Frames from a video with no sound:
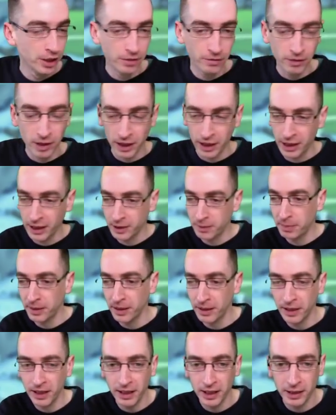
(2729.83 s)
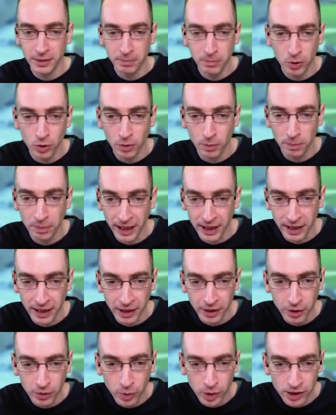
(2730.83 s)
Right, let's build in this ball picker. And
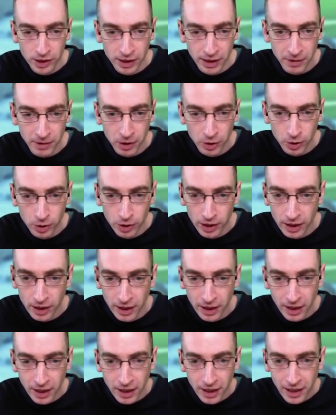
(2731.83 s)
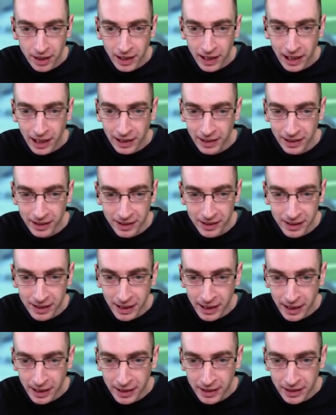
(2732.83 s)
who wants to have a look at the
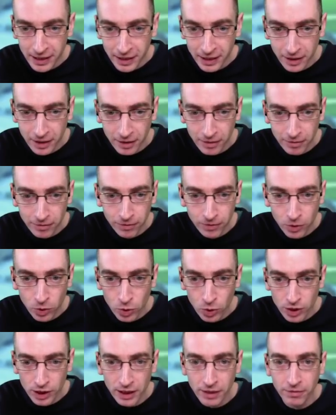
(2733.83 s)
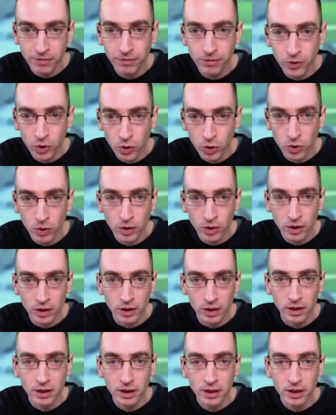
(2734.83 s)
season 44
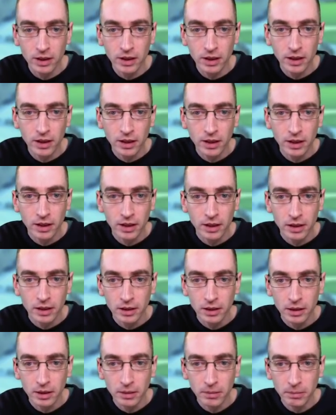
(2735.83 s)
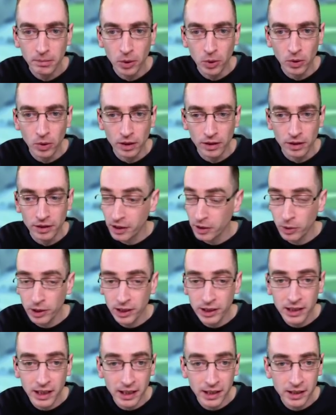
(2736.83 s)
ball? Don't know what the
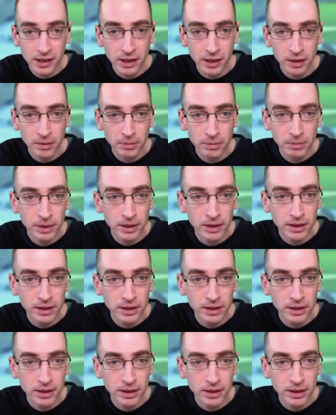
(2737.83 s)
stats are, but